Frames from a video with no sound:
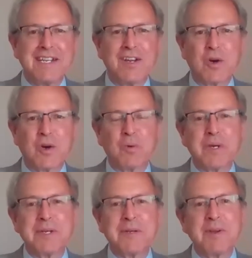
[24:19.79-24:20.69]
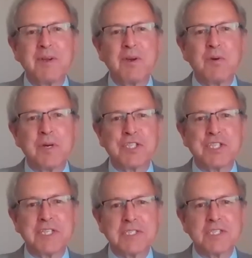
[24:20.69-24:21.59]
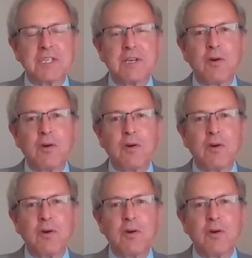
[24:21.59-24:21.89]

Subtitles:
Erwin, which is,